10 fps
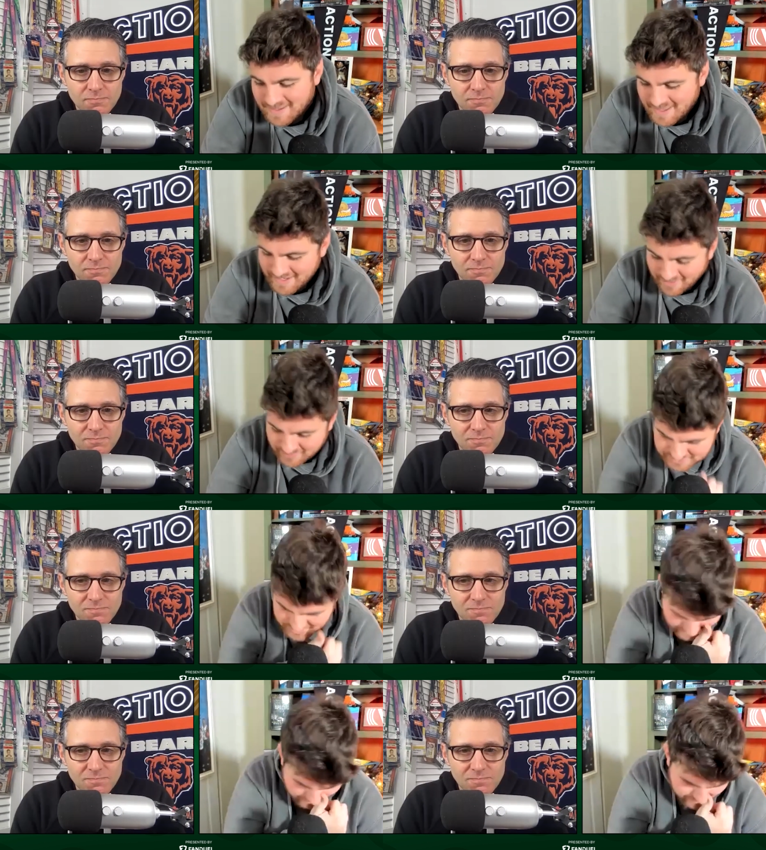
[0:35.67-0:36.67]
Speaker 1: Now, the
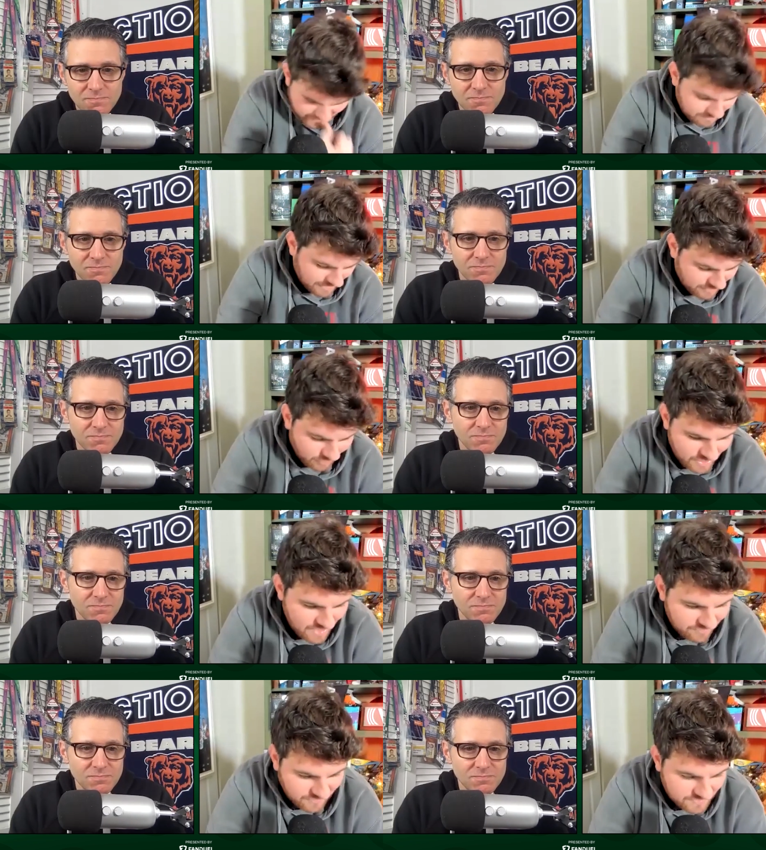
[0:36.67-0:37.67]
interesting thing about the O line
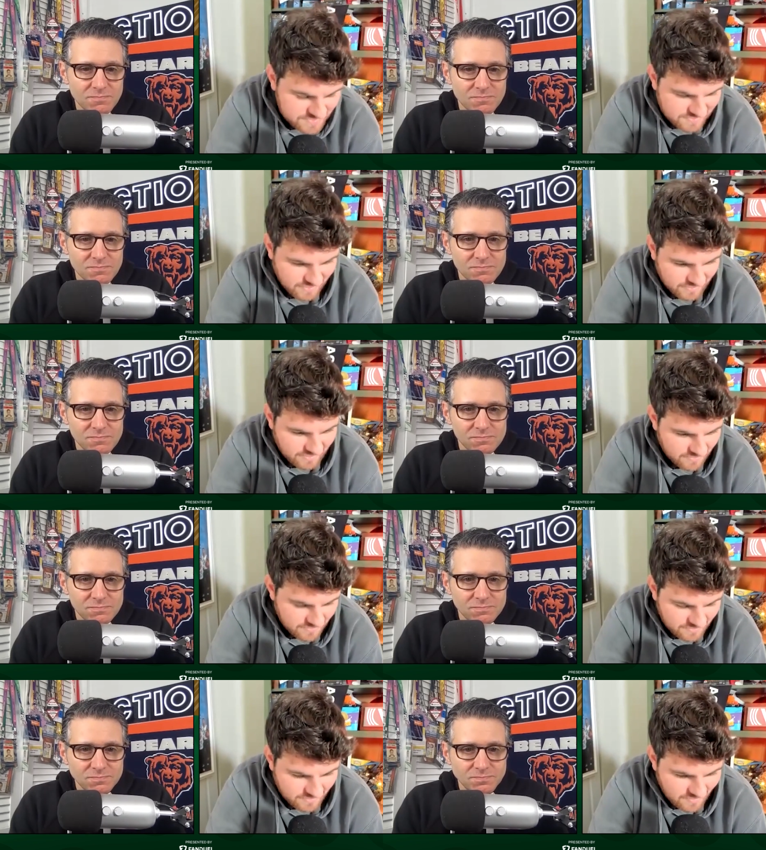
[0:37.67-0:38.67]
thing is like
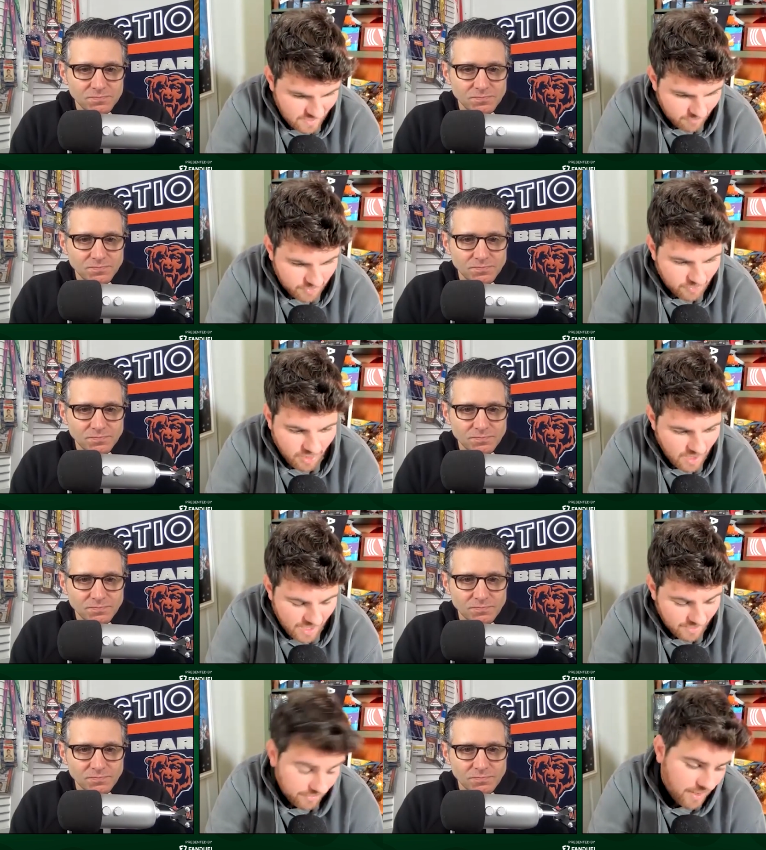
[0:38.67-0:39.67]
we were,
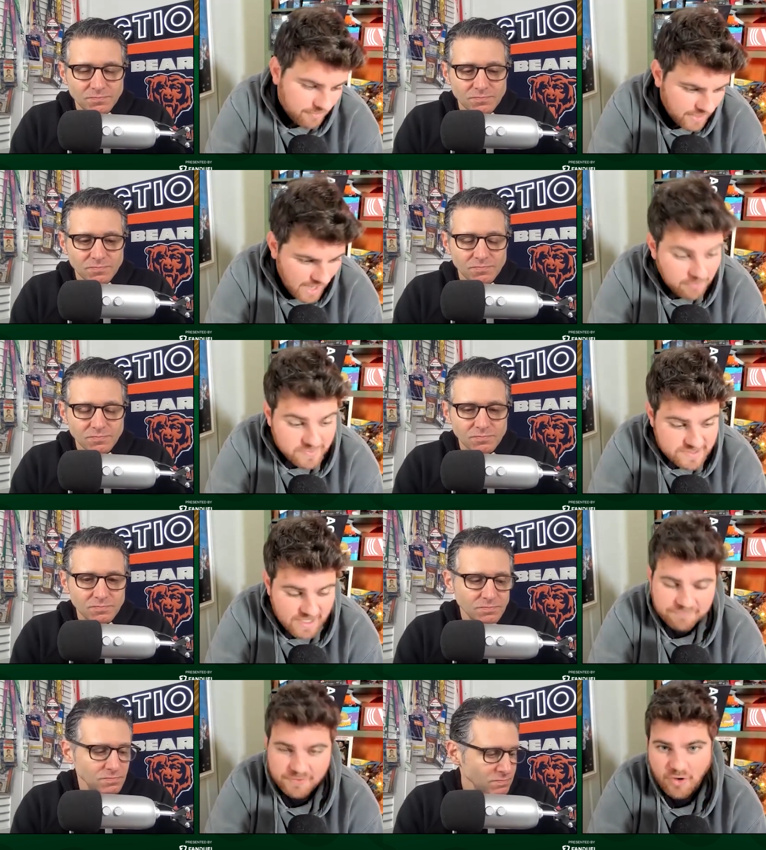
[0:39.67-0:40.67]
I mean, I was
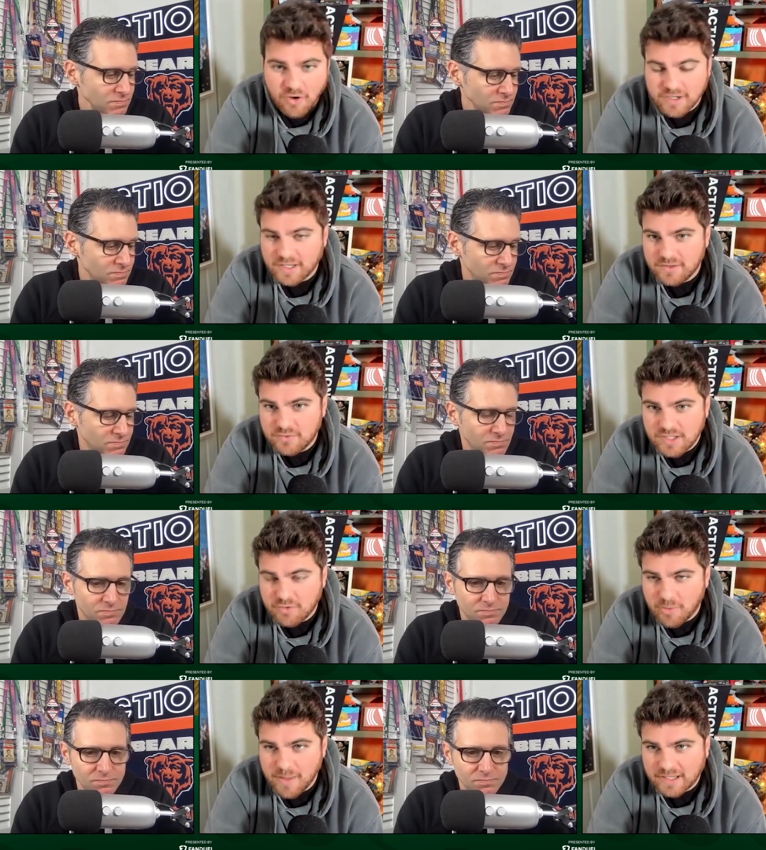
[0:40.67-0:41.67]
definitely on it. You can
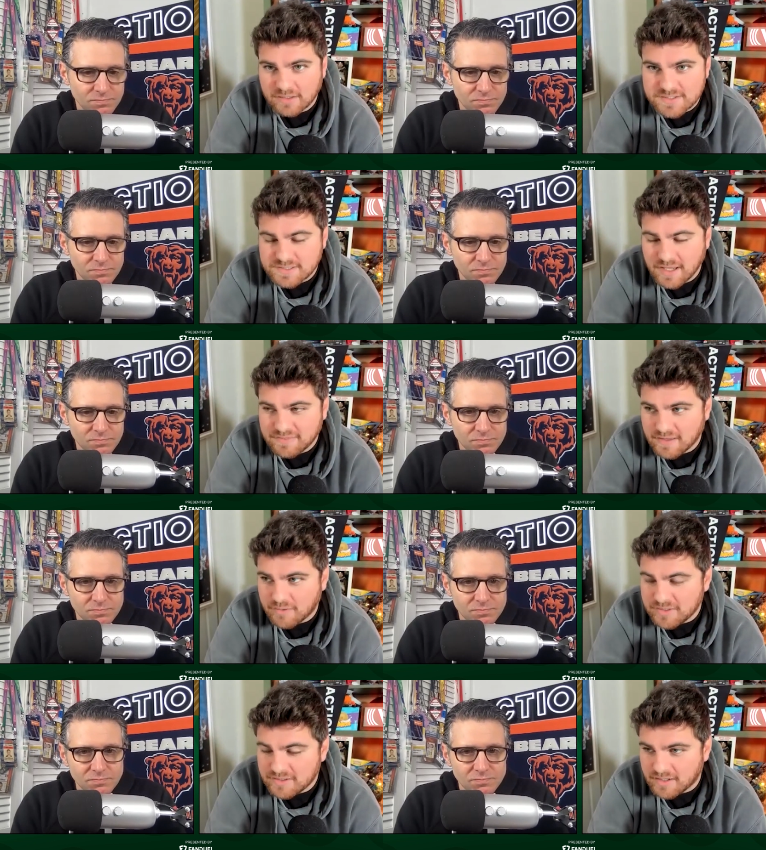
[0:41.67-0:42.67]
go back and listen. I think we
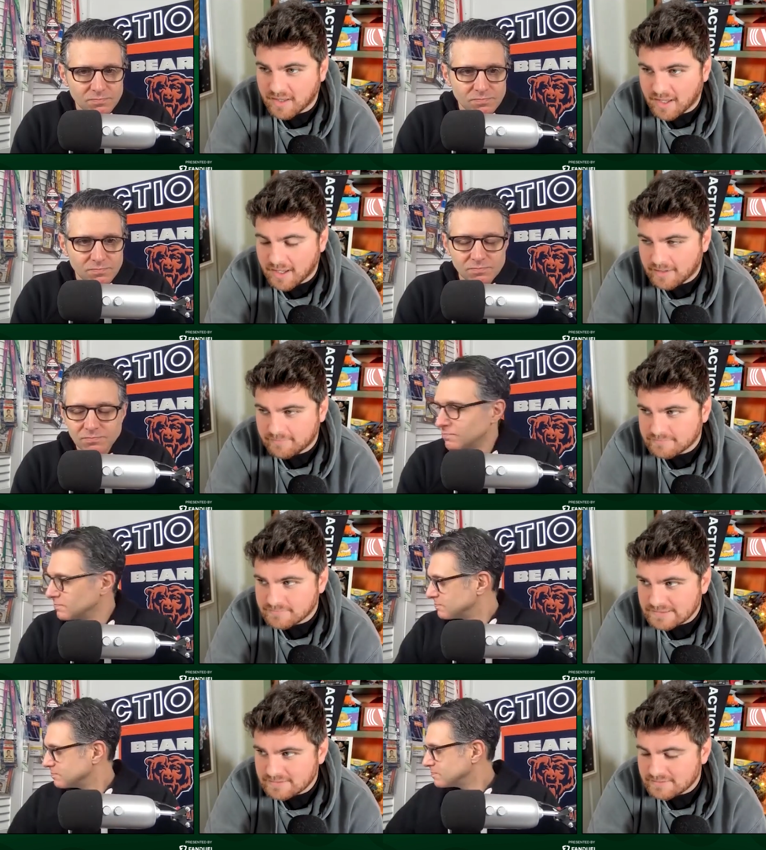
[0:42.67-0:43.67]
did, uh,
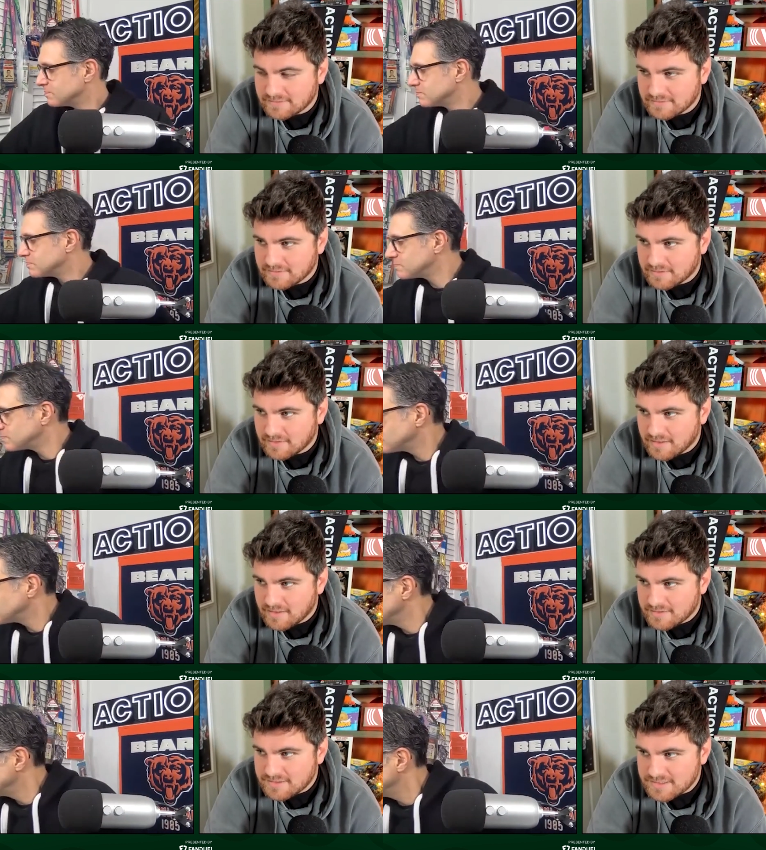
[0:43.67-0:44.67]

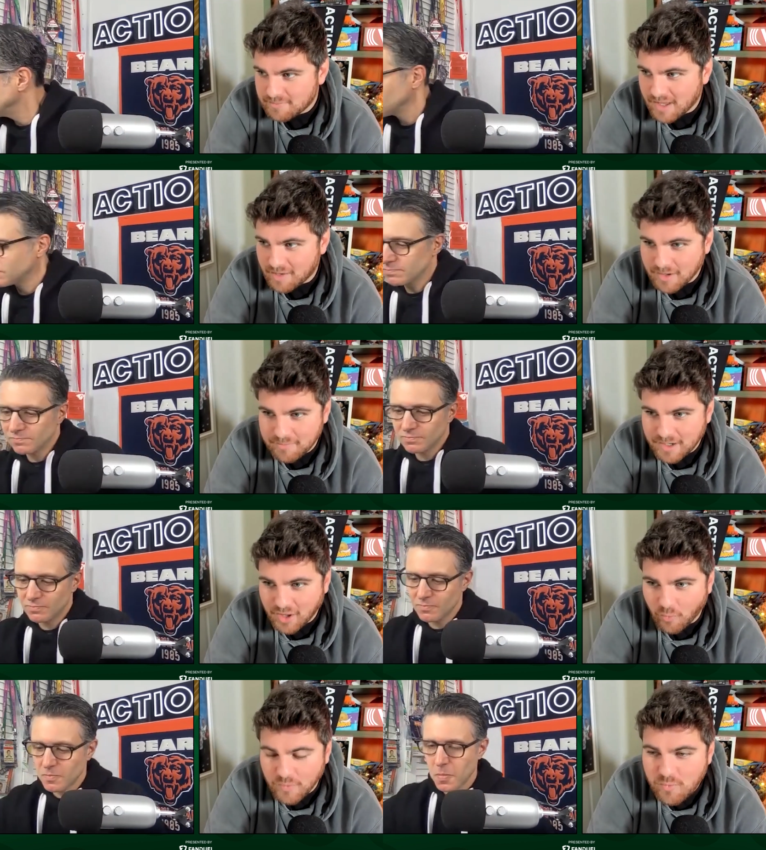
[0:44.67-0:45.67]
shit, man. It might have been like a
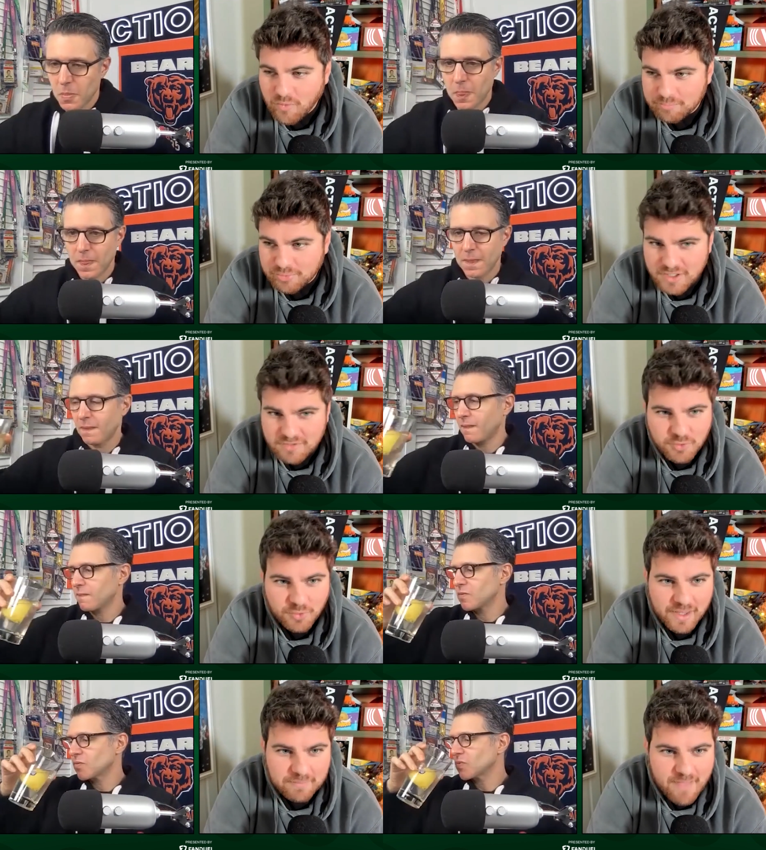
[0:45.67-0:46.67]
week one preview in
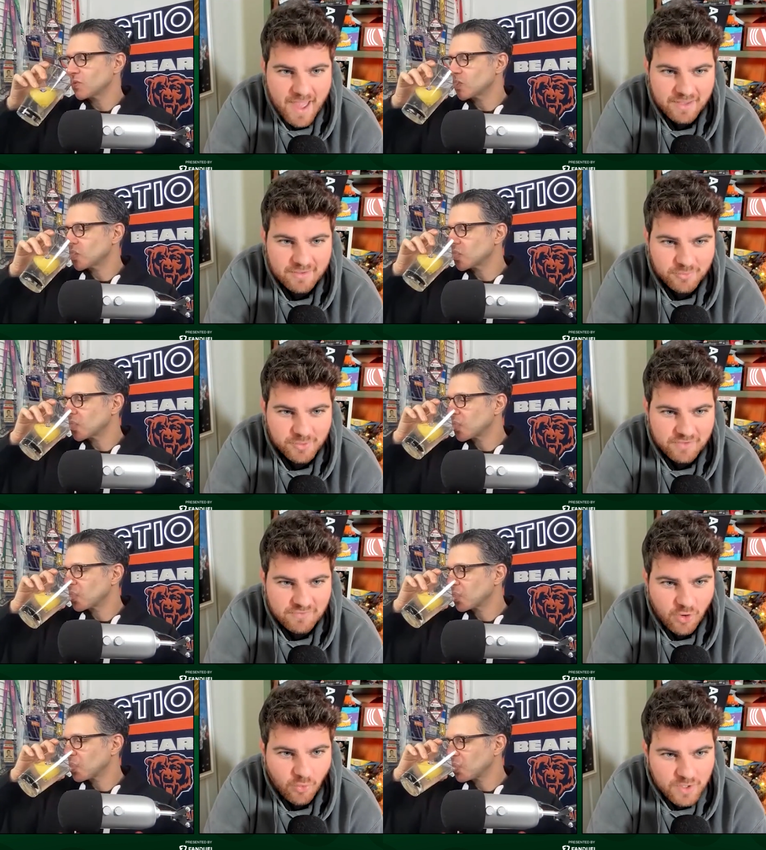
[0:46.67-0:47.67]
like May. We were giving
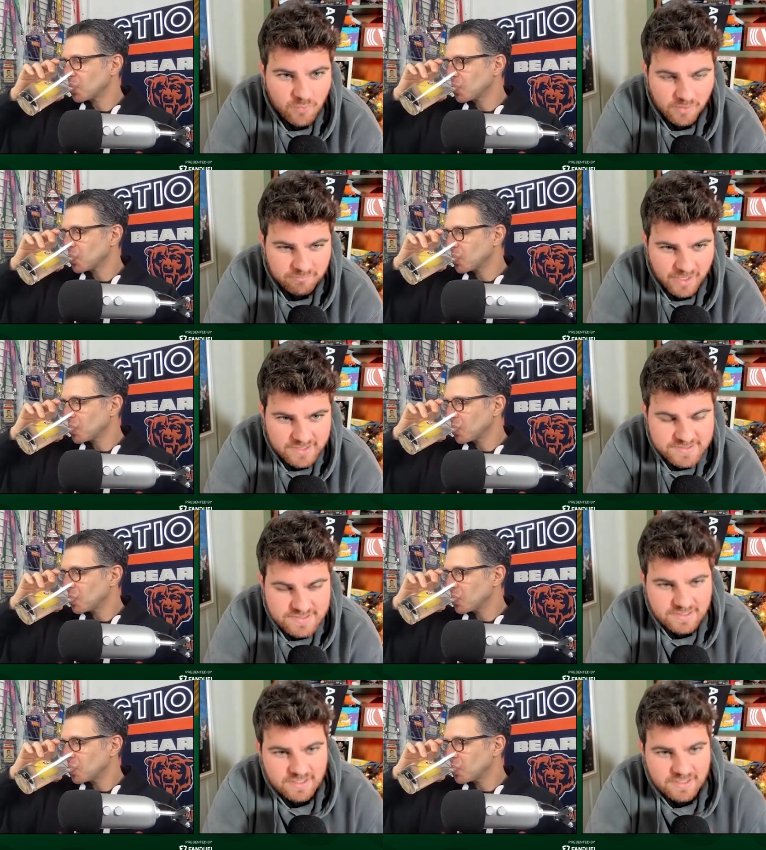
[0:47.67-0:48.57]
our week one bets.